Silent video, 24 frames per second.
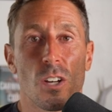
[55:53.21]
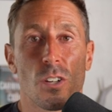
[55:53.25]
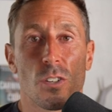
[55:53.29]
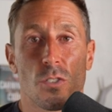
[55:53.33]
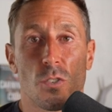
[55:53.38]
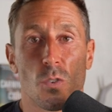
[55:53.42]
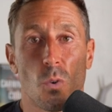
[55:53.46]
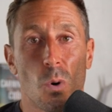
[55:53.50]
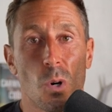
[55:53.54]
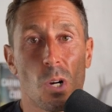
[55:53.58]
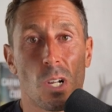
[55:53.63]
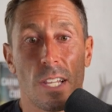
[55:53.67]

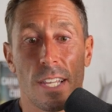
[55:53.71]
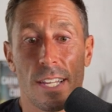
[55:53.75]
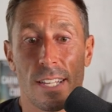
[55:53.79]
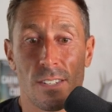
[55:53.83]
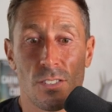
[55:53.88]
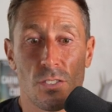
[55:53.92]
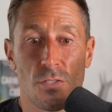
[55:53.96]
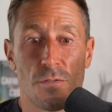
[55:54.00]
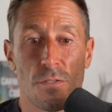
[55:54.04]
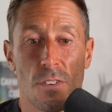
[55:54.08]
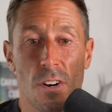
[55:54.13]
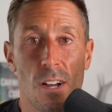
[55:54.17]

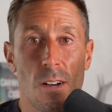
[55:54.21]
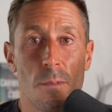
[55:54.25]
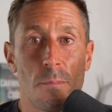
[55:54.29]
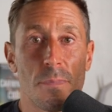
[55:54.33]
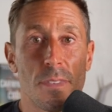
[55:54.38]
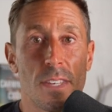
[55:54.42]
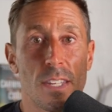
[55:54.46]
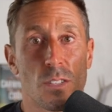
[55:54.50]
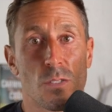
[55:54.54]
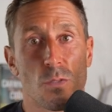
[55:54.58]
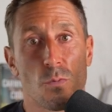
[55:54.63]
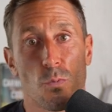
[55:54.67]
Psoralens
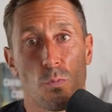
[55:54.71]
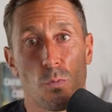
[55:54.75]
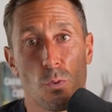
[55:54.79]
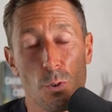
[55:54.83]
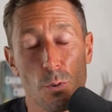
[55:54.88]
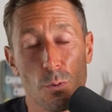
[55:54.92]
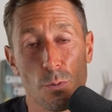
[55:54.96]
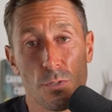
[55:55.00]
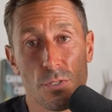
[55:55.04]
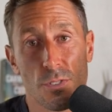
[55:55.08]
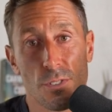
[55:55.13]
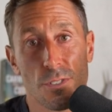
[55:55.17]
from these
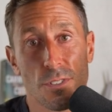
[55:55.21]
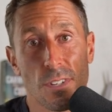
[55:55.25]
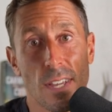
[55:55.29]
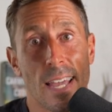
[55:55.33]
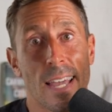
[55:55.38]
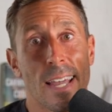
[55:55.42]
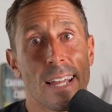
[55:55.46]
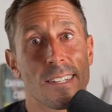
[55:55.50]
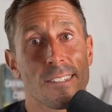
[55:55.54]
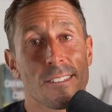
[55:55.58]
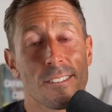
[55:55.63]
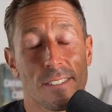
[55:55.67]
roots
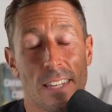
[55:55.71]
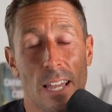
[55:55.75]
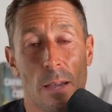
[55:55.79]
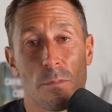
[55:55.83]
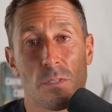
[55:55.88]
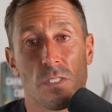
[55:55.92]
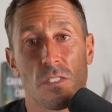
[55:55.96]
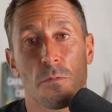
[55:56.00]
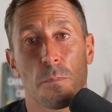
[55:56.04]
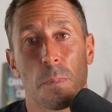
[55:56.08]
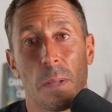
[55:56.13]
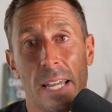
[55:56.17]
and
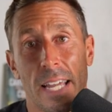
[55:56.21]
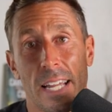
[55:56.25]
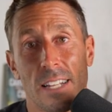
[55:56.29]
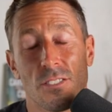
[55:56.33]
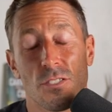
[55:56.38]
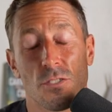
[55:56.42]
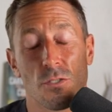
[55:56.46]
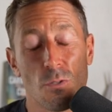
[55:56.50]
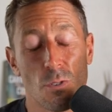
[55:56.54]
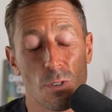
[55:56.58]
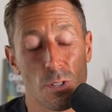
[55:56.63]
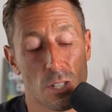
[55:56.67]
stems of
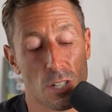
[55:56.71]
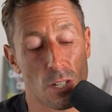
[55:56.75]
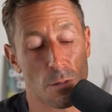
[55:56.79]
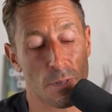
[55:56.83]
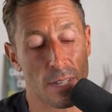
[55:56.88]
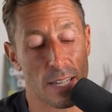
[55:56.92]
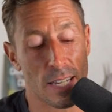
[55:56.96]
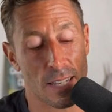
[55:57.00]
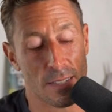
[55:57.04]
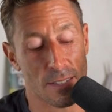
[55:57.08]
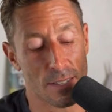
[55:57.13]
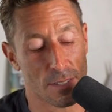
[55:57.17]
plants do
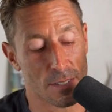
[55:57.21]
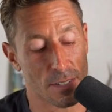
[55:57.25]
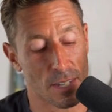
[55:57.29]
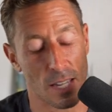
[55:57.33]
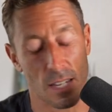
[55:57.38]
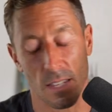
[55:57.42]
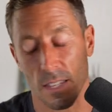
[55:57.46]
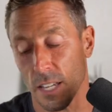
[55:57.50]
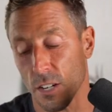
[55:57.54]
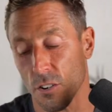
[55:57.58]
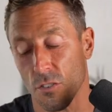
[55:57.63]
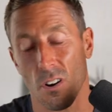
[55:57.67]
accumulate in the
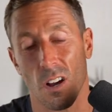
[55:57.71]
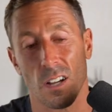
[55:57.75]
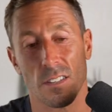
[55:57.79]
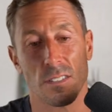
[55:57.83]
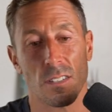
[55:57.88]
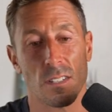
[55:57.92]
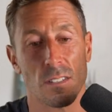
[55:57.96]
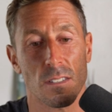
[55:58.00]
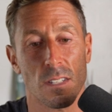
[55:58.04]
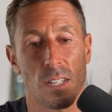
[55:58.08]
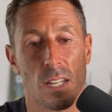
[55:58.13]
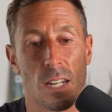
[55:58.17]
skin. They
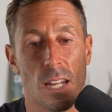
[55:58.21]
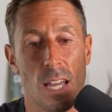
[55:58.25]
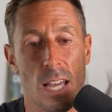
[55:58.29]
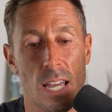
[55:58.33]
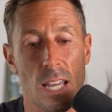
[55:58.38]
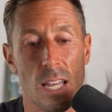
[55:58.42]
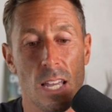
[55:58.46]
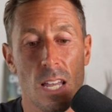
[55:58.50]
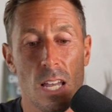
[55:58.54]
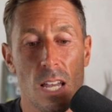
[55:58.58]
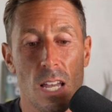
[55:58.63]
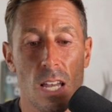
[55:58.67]
cross link
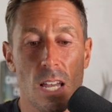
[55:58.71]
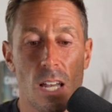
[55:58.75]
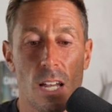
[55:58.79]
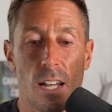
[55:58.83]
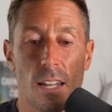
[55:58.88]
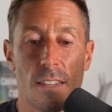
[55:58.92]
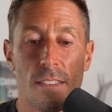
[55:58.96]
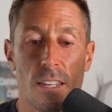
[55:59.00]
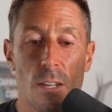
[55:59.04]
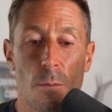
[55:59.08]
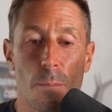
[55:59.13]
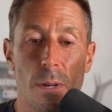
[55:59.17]
DNA
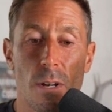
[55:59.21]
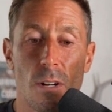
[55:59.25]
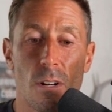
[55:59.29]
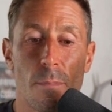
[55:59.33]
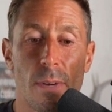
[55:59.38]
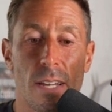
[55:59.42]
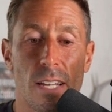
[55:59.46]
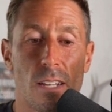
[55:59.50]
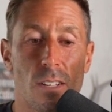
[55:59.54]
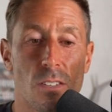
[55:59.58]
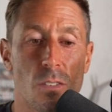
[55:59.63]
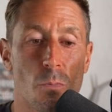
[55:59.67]
and they appear to
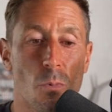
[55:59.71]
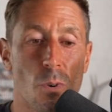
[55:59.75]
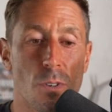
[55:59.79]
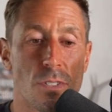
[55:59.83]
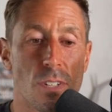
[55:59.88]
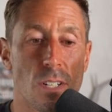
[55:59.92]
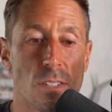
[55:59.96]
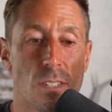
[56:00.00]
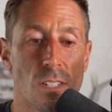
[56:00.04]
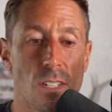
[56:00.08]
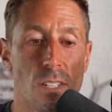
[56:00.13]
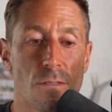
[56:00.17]
make us more
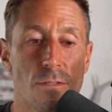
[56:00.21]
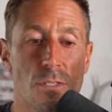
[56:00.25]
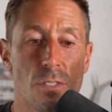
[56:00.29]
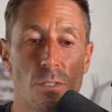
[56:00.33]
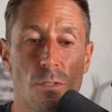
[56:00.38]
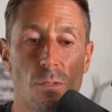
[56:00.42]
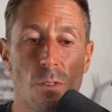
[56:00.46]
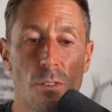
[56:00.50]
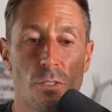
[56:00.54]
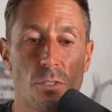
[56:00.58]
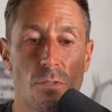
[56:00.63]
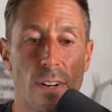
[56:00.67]
sensitive
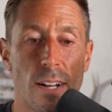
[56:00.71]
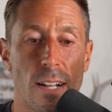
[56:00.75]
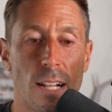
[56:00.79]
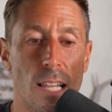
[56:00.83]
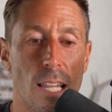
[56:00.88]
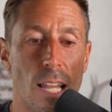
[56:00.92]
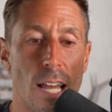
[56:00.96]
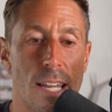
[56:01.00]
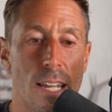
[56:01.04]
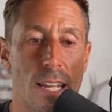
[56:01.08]
to ultraviolet